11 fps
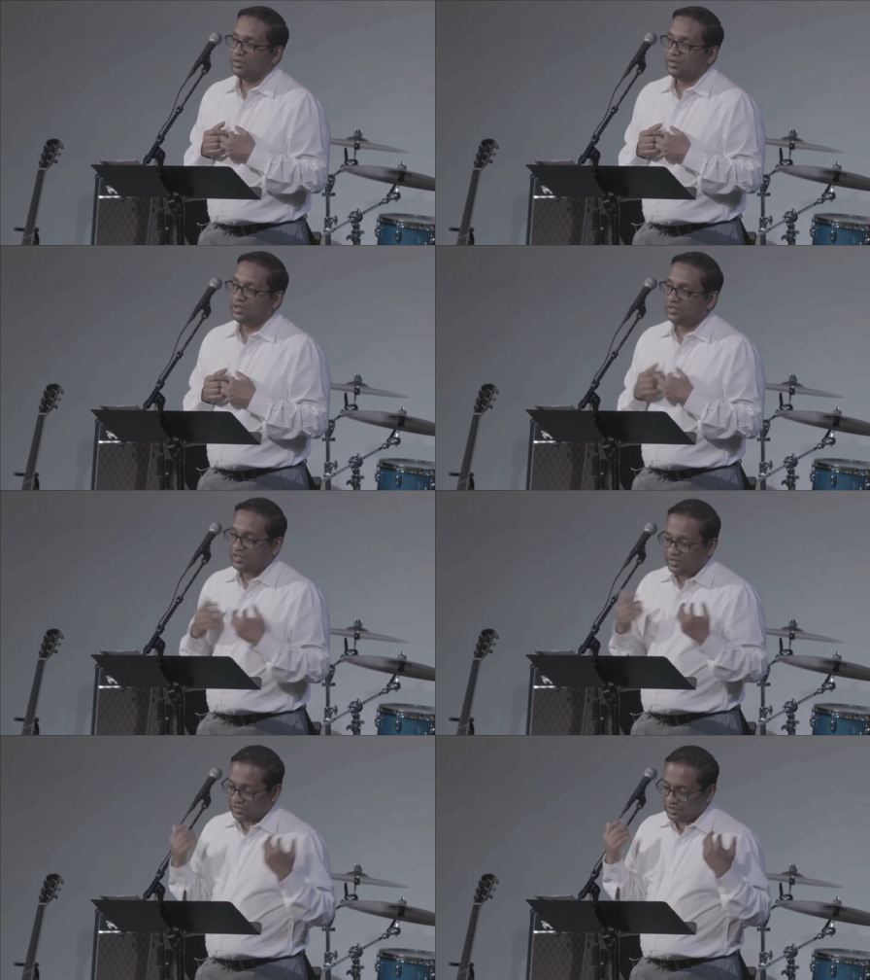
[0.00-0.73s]
that
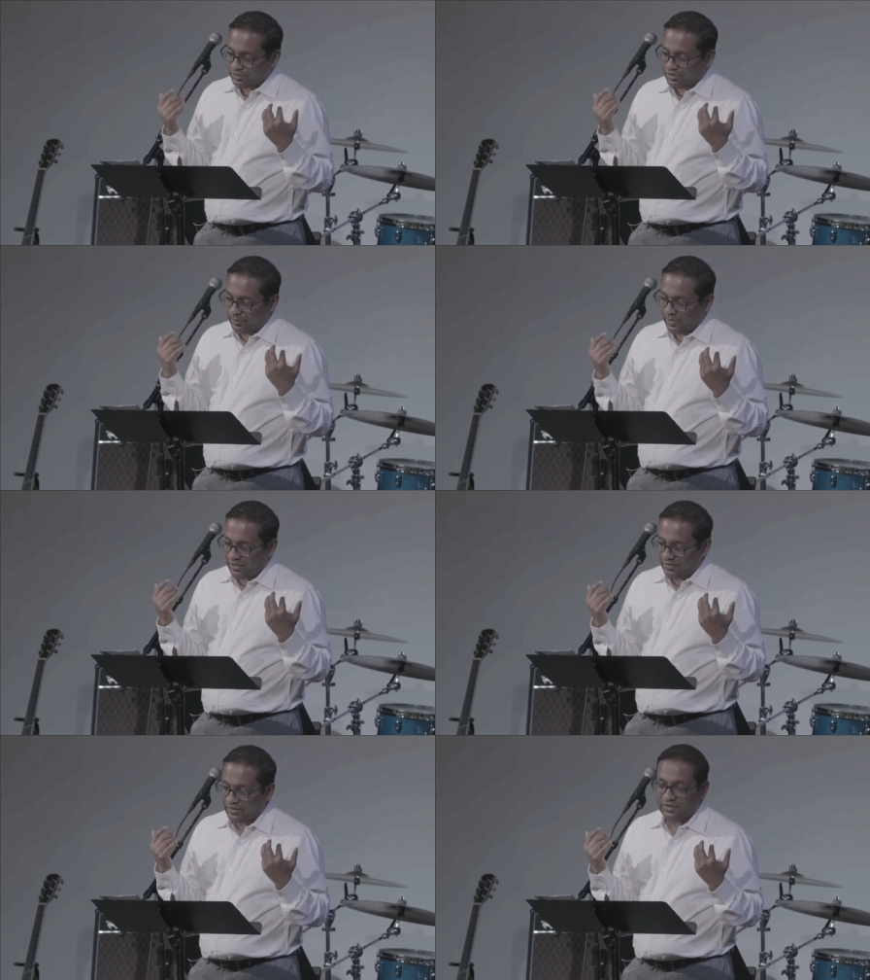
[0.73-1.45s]
Jesus was
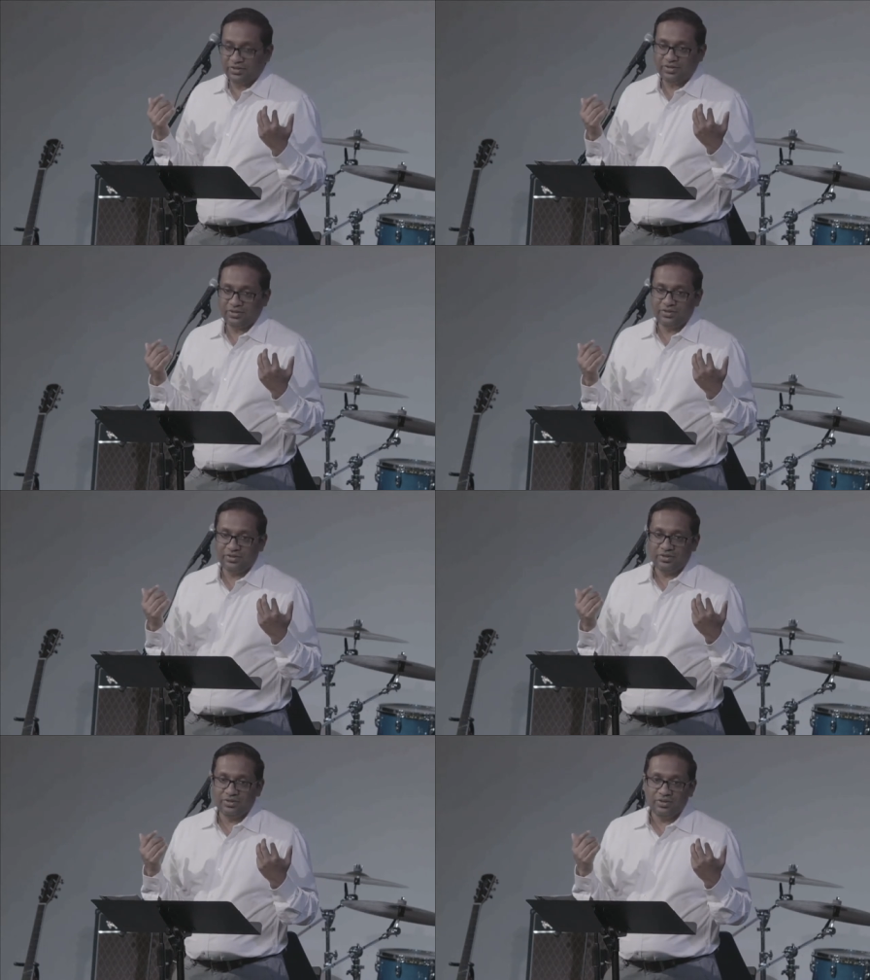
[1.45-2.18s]
abandoned.
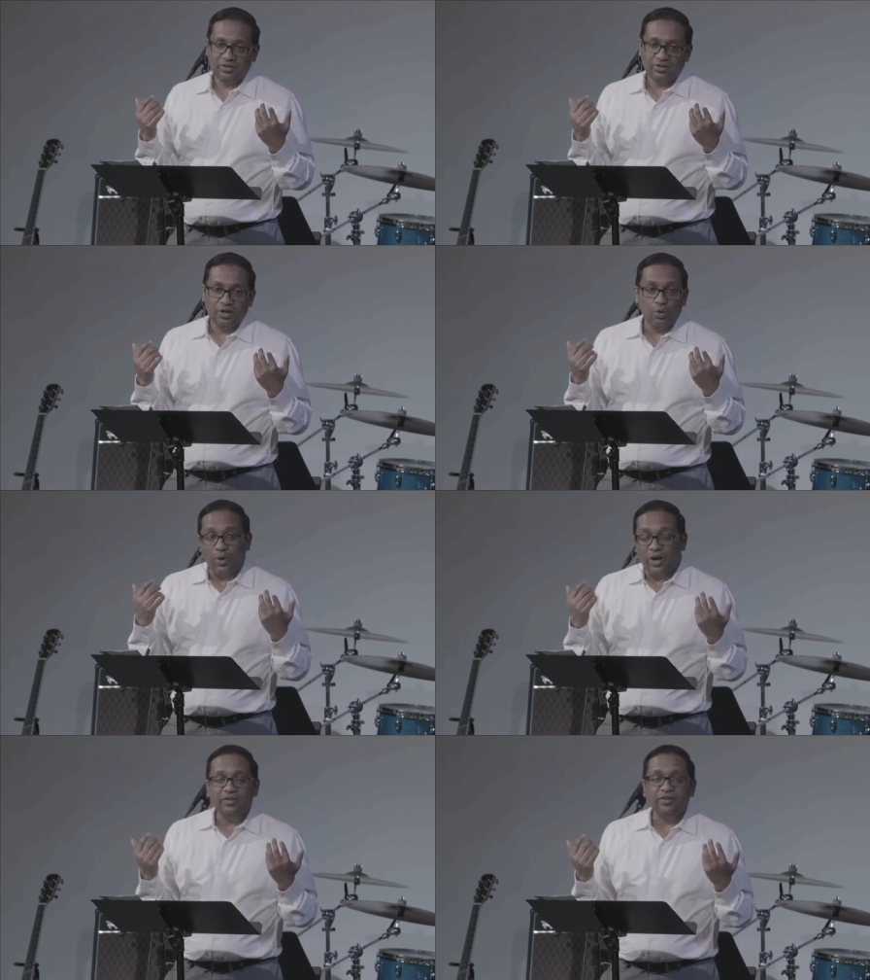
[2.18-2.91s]

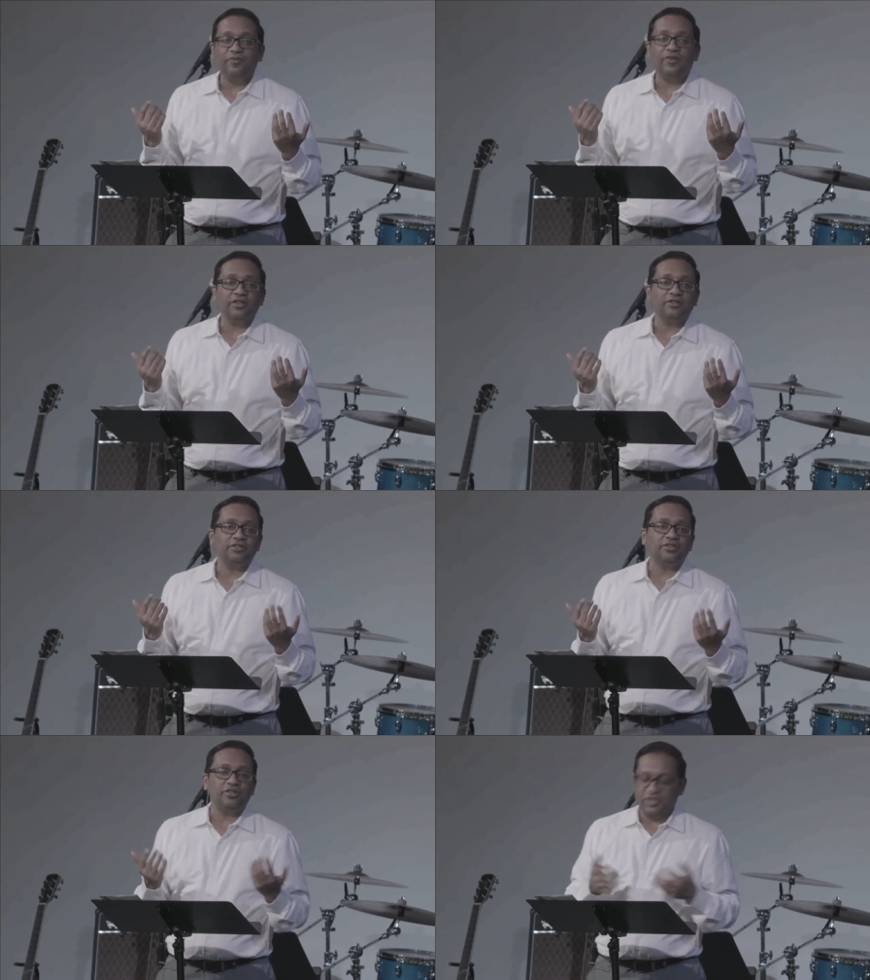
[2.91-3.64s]
Why did the Father
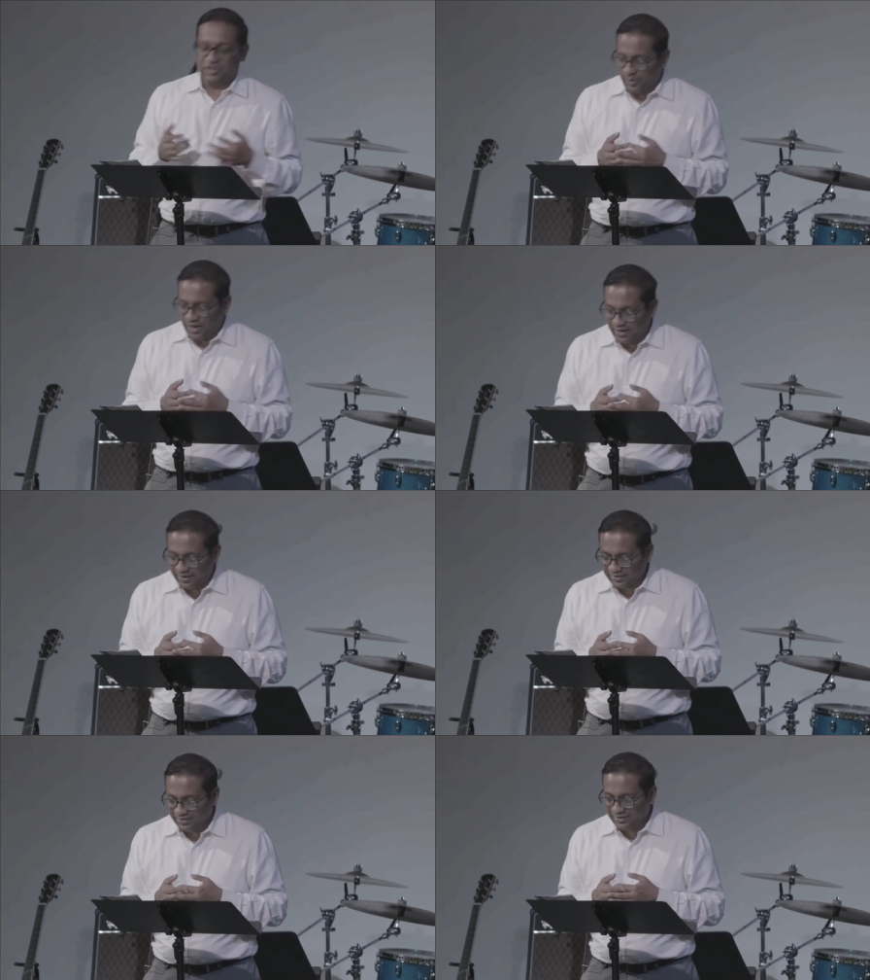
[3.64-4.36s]
turn his
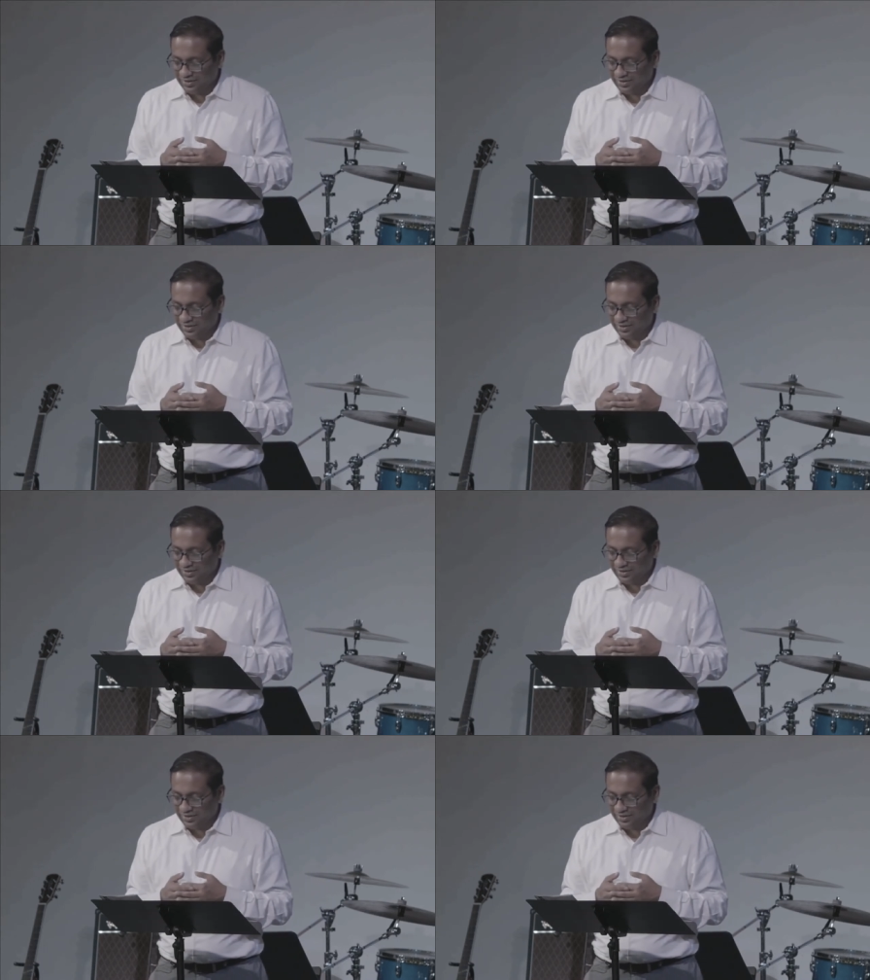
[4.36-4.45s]
back?